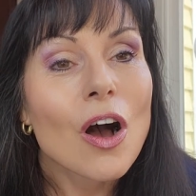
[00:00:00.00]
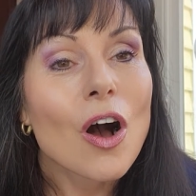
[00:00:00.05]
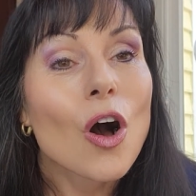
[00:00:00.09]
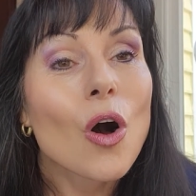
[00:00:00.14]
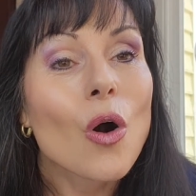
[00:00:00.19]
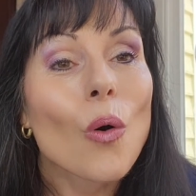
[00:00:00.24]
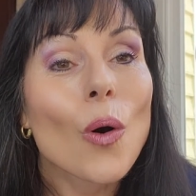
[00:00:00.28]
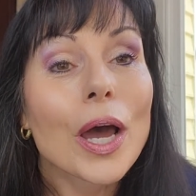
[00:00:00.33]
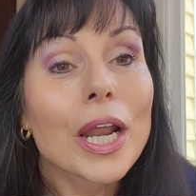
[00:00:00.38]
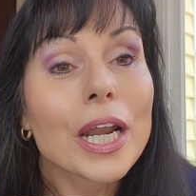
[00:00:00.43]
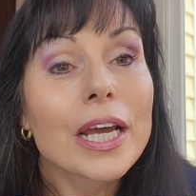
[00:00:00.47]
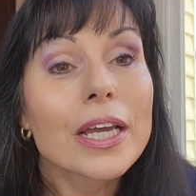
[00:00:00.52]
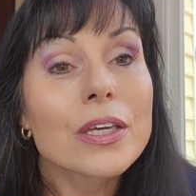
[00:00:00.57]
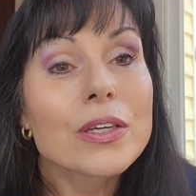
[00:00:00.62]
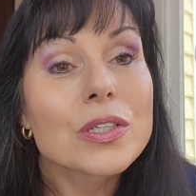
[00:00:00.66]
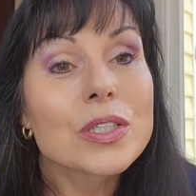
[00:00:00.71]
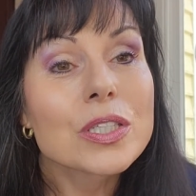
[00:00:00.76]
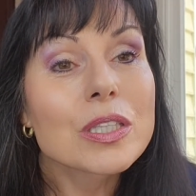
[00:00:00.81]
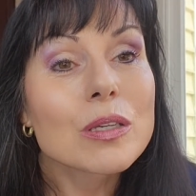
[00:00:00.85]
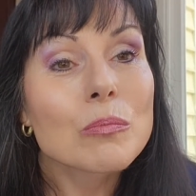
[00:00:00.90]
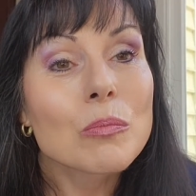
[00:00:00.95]
Oh, and I
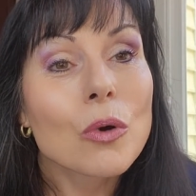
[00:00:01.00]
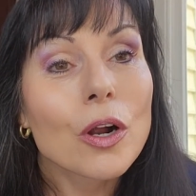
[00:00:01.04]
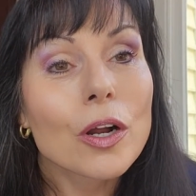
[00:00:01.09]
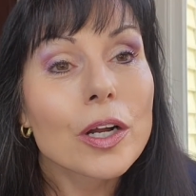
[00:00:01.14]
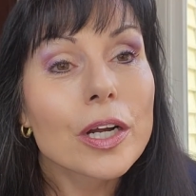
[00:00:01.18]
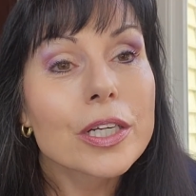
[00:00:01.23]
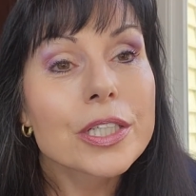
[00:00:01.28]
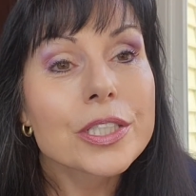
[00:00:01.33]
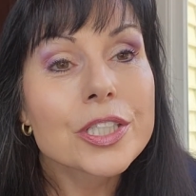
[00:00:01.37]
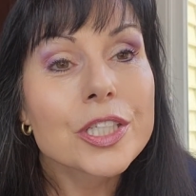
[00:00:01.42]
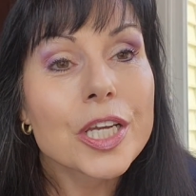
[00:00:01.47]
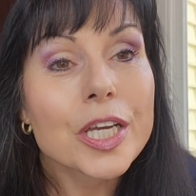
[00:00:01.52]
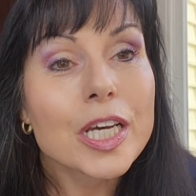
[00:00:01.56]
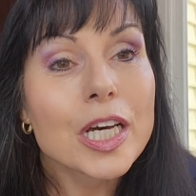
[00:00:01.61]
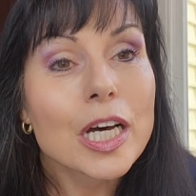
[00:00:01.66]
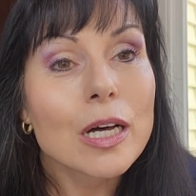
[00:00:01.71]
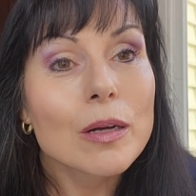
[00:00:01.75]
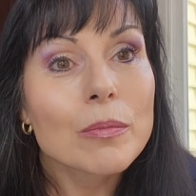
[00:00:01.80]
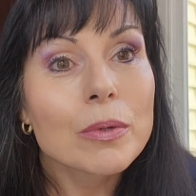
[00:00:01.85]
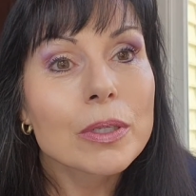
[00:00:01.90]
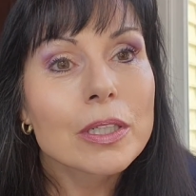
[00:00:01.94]
used the Marc
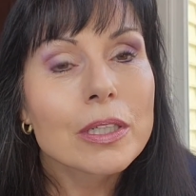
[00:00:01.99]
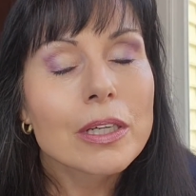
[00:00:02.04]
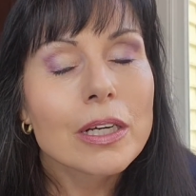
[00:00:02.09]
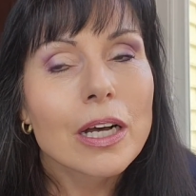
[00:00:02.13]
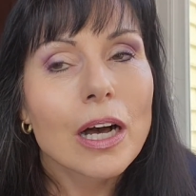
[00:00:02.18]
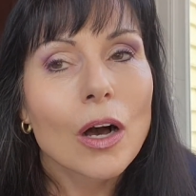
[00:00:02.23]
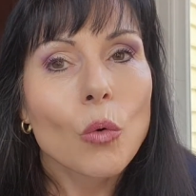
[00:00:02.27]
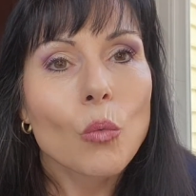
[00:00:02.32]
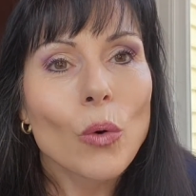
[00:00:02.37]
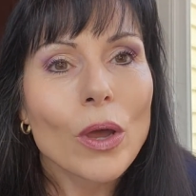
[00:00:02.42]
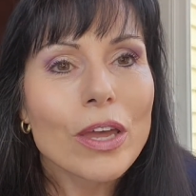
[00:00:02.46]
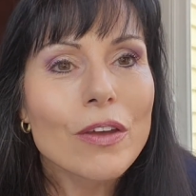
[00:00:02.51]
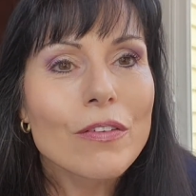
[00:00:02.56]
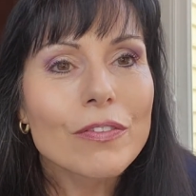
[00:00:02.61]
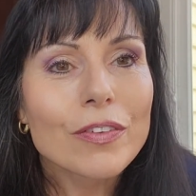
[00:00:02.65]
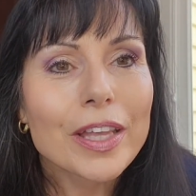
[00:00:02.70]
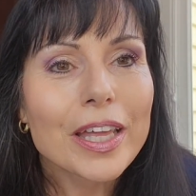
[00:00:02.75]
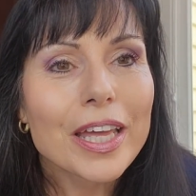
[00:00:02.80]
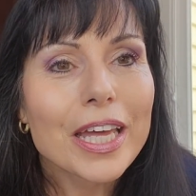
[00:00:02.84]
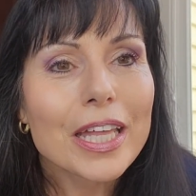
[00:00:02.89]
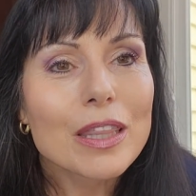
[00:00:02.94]
Jacob
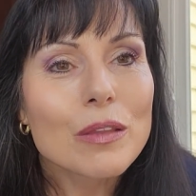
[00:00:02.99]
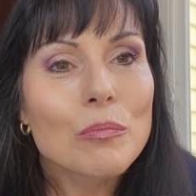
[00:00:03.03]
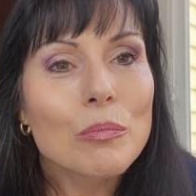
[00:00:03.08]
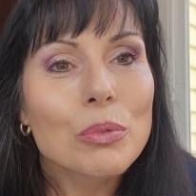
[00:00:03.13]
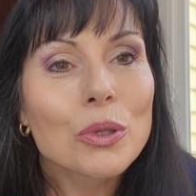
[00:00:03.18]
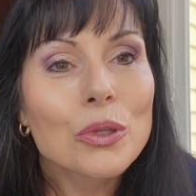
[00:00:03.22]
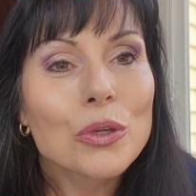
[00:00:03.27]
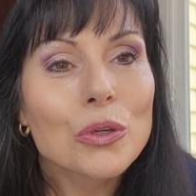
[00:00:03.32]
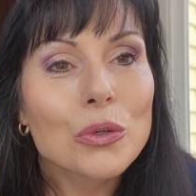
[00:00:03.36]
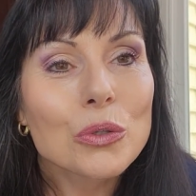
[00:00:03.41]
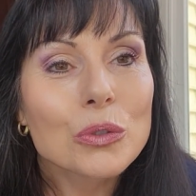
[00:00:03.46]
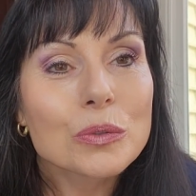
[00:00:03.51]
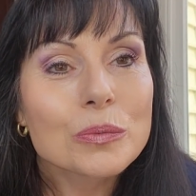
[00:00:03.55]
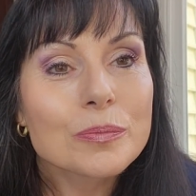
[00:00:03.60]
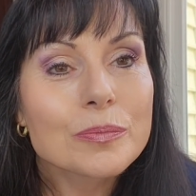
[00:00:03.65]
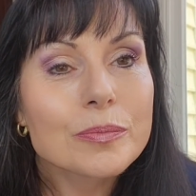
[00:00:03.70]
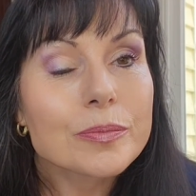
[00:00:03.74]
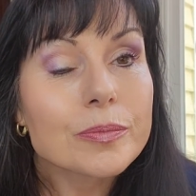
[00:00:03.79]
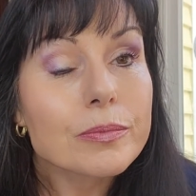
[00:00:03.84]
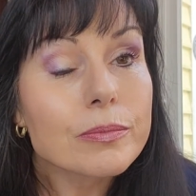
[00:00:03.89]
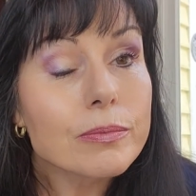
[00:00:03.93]
Wavelength Blue
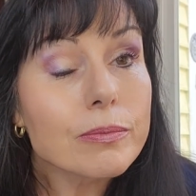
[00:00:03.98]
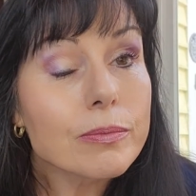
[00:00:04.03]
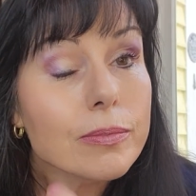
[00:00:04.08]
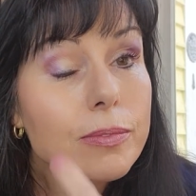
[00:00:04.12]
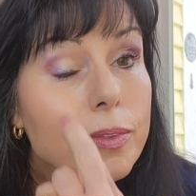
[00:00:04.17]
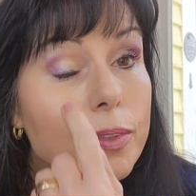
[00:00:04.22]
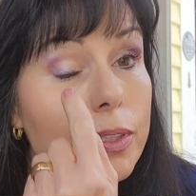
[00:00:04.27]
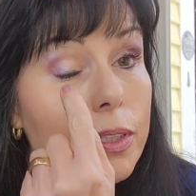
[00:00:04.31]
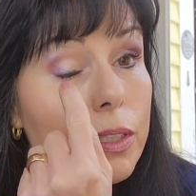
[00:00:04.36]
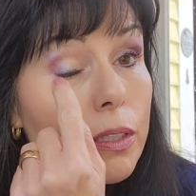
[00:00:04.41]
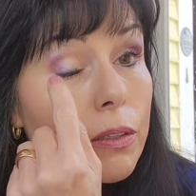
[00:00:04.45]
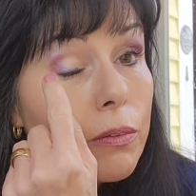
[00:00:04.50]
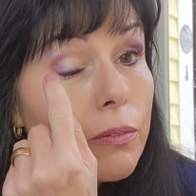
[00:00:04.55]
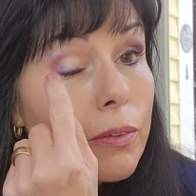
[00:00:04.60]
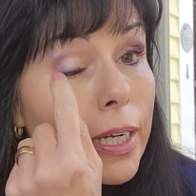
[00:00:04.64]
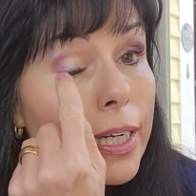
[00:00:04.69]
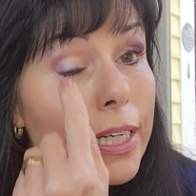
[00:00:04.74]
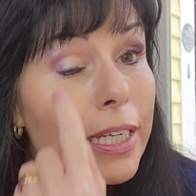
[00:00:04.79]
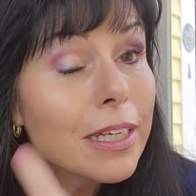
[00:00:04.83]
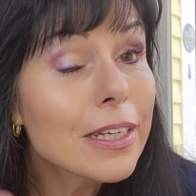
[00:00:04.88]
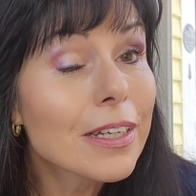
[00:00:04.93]

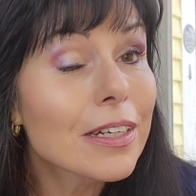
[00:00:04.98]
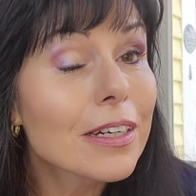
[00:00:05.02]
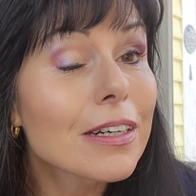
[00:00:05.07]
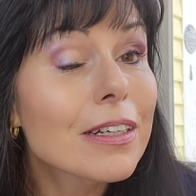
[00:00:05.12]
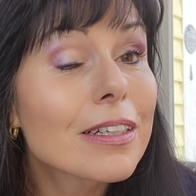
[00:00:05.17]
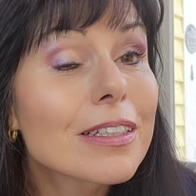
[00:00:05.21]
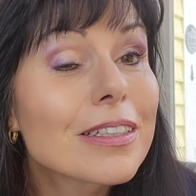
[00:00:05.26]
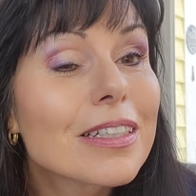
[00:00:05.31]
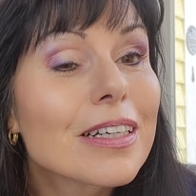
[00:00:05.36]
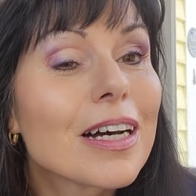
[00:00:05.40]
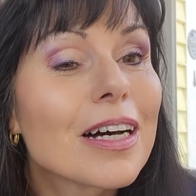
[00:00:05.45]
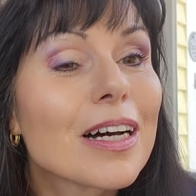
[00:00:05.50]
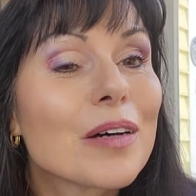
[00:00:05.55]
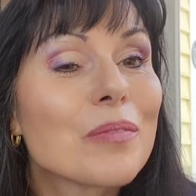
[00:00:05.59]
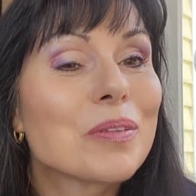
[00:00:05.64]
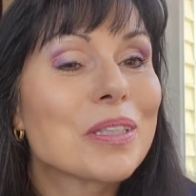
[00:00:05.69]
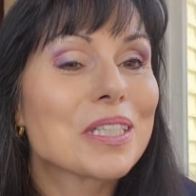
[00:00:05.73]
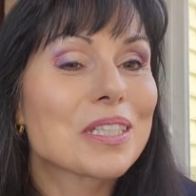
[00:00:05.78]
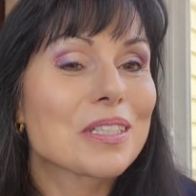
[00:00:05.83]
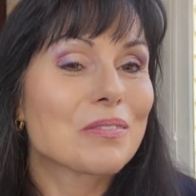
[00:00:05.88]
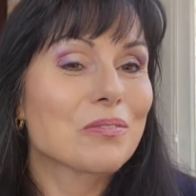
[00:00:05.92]
right here
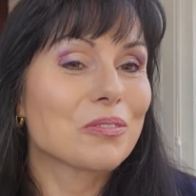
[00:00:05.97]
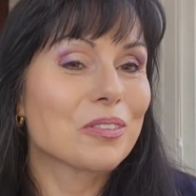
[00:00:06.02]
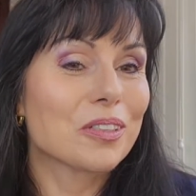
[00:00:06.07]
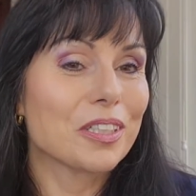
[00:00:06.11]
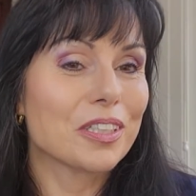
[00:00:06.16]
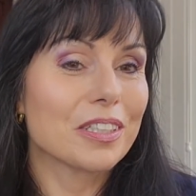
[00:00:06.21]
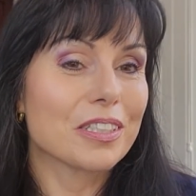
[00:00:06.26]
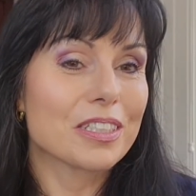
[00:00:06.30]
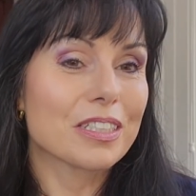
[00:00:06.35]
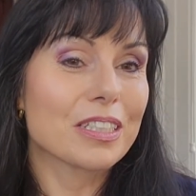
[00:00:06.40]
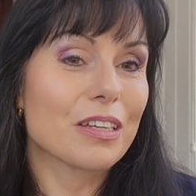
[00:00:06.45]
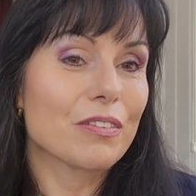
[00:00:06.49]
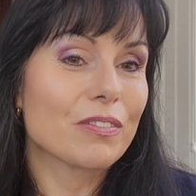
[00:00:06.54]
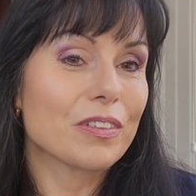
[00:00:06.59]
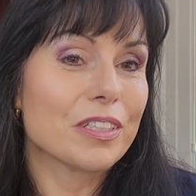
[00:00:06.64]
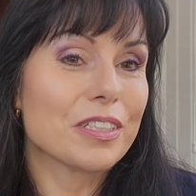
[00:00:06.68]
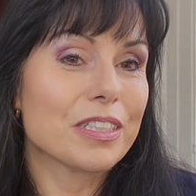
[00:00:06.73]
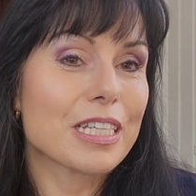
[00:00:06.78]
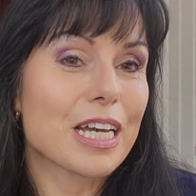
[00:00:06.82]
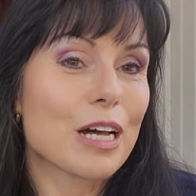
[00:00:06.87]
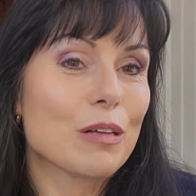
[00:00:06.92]
because I'm wearing this
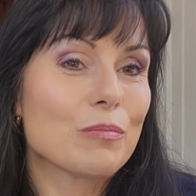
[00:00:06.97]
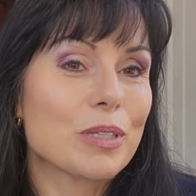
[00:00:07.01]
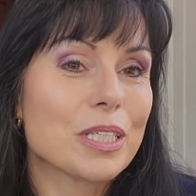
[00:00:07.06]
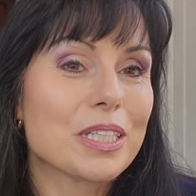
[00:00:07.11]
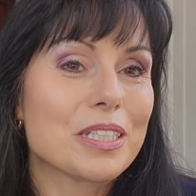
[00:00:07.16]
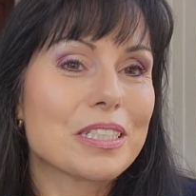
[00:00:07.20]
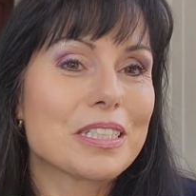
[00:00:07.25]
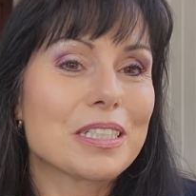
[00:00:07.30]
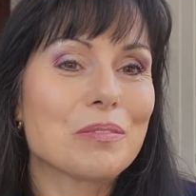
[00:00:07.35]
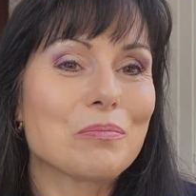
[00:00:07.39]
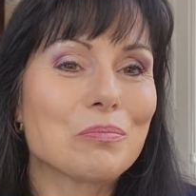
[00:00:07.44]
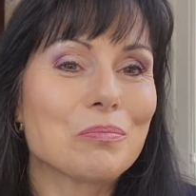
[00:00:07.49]
lovely Talbot's